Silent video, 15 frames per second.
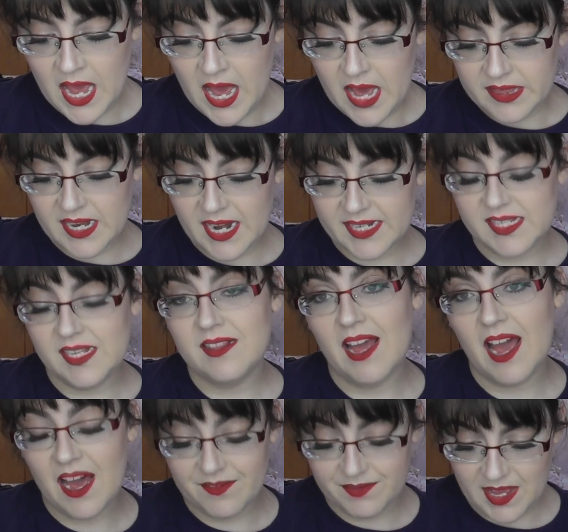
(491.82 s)
The next thing they
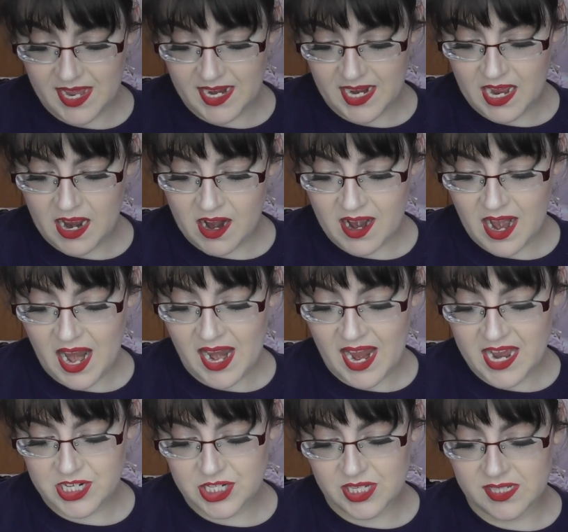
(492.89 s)
have then are
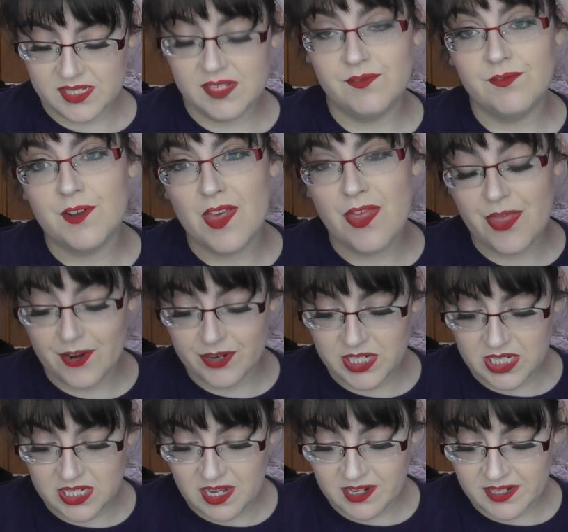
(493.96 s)
lashes for
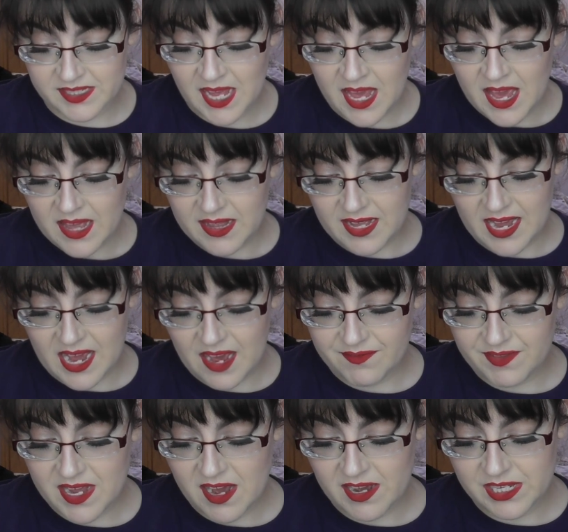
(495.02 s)
$30. They have
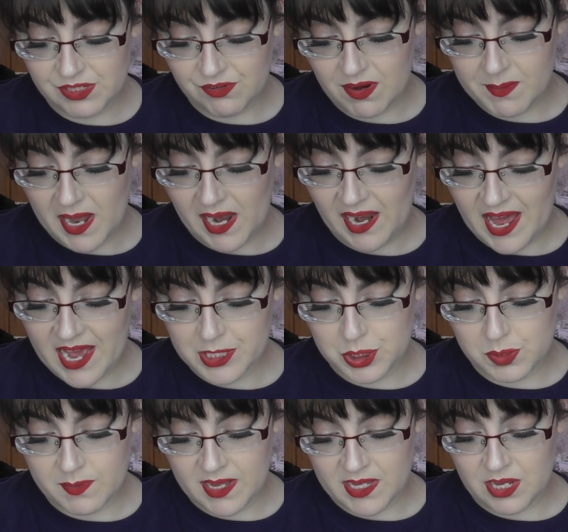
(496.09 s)
the ice cream
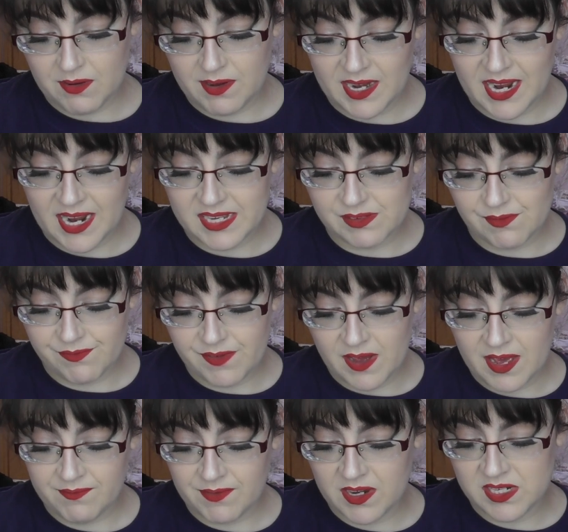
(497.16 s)
lash menu. It has
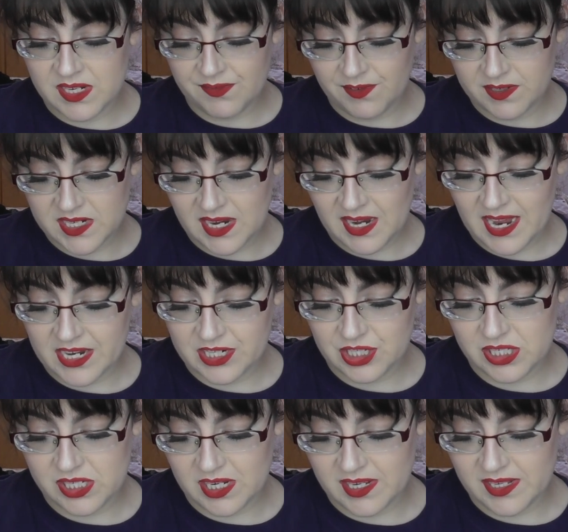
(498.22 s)
5 different lash
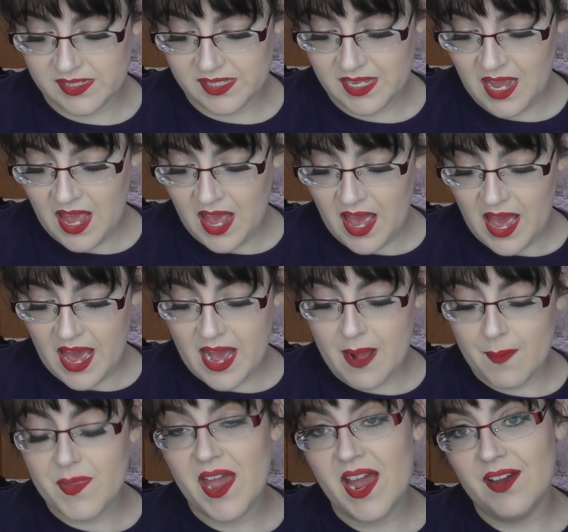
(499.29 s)
styles.
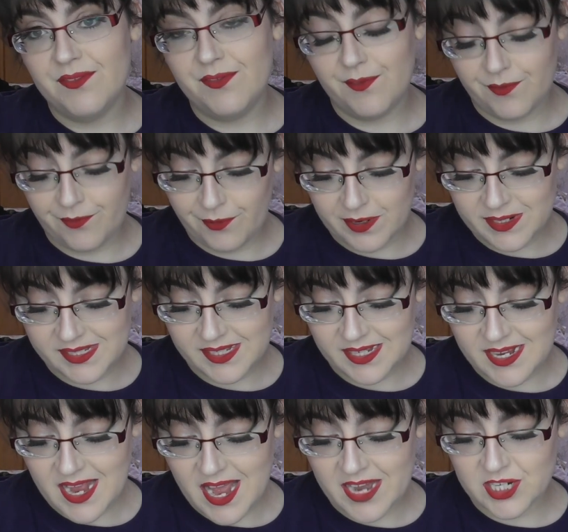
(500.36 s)
They have
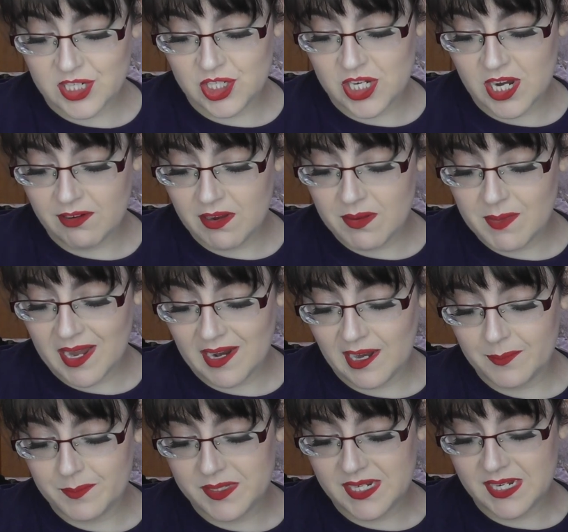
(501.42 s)
Freeza and Cherry Matte
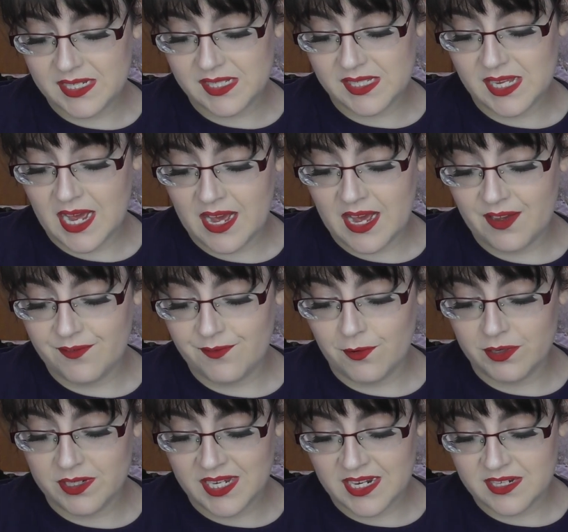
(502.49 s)
lipsticks for
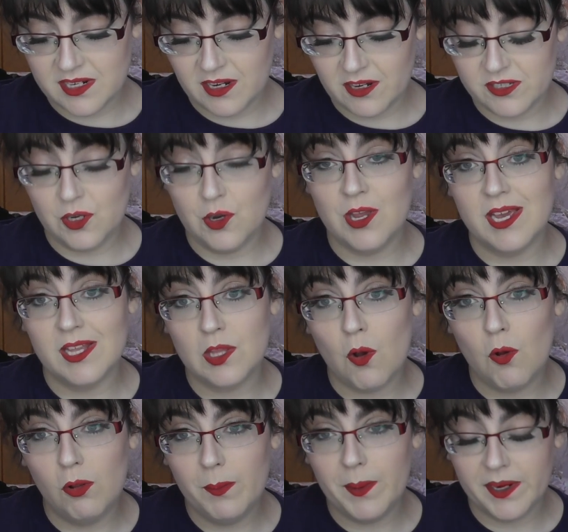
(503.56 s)
$10, or you can get the
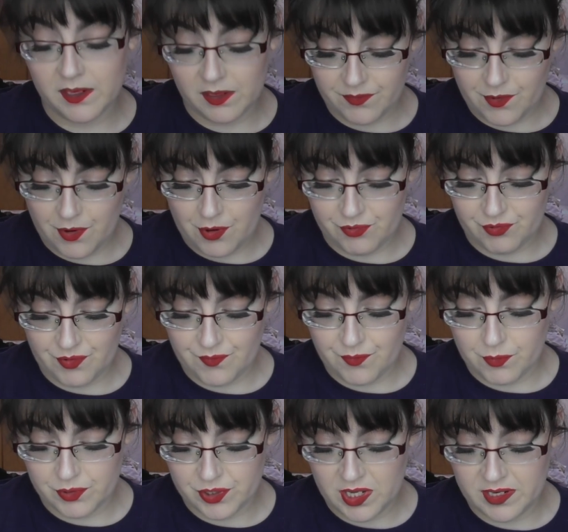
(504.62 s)
whole bundle for
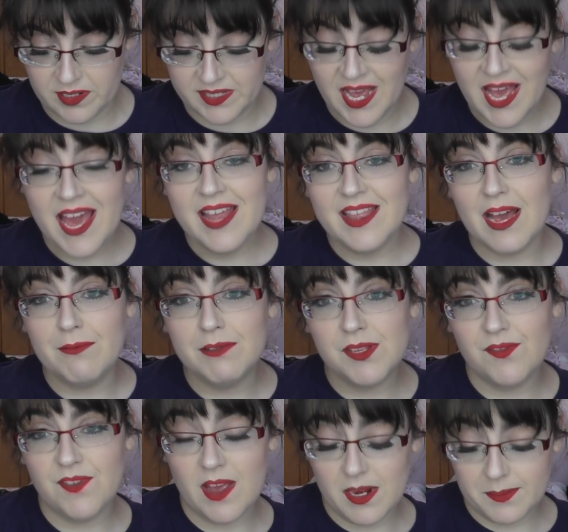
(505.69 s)
$104. That was
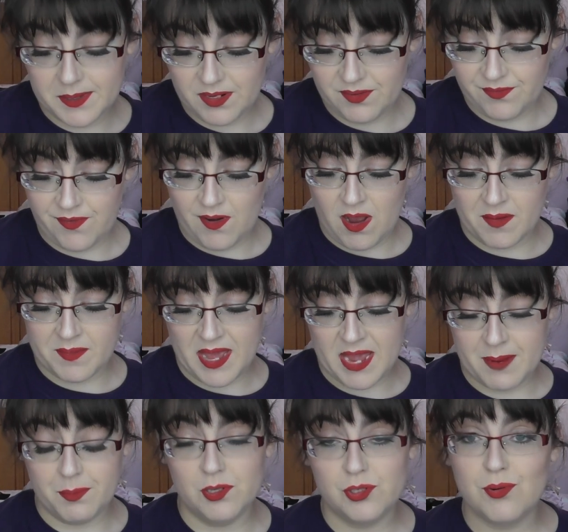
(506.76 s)
available from
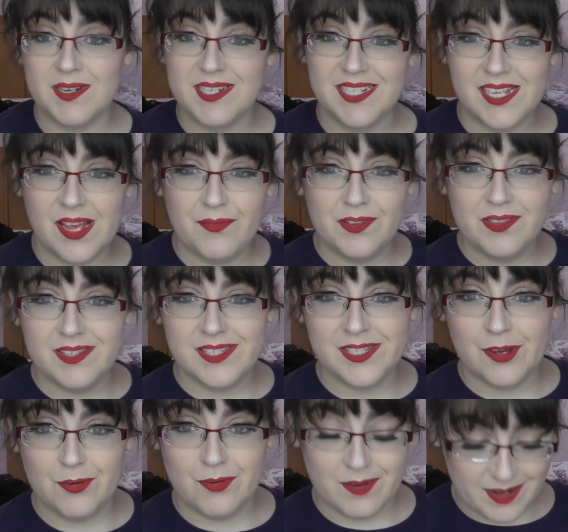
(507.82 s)
April 27th,
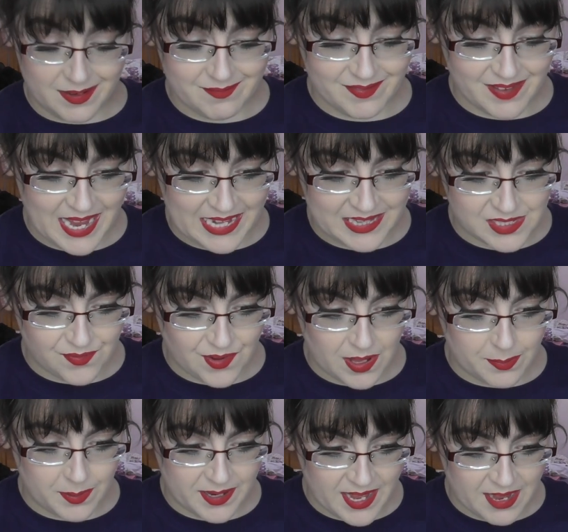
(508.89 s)
so it's
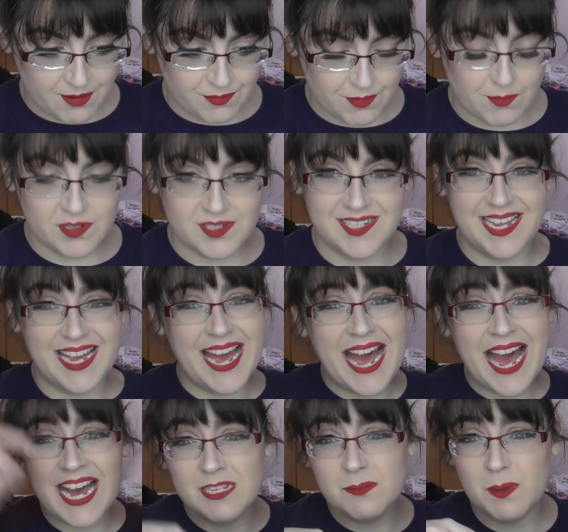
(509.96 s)
available now if you want it.
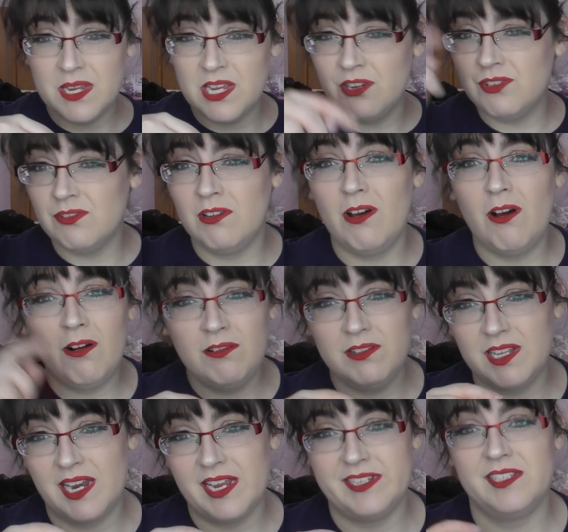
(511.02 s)
As per usual, all
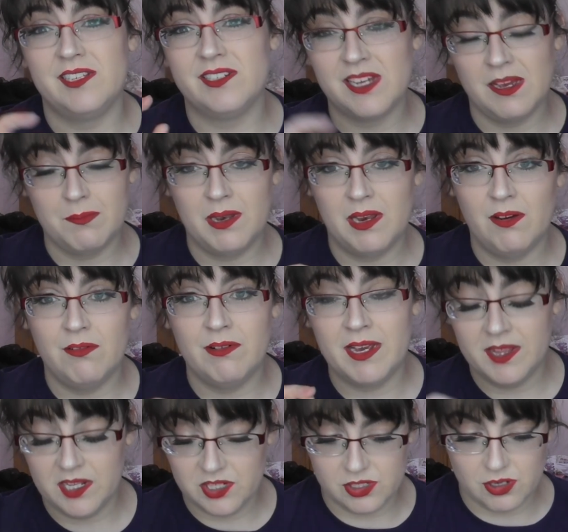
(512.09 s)
the links are down below in
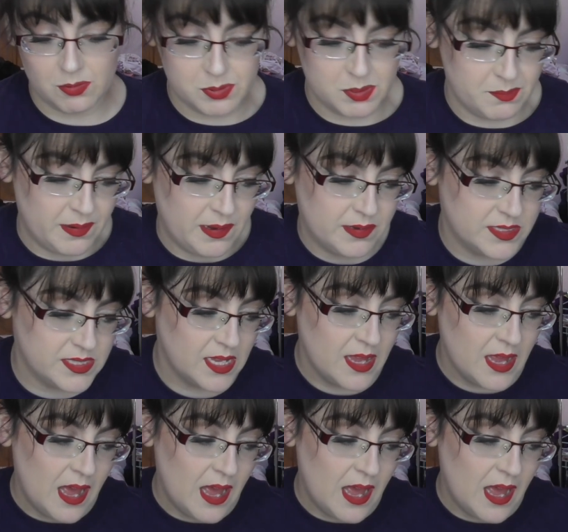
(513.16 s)
the description box.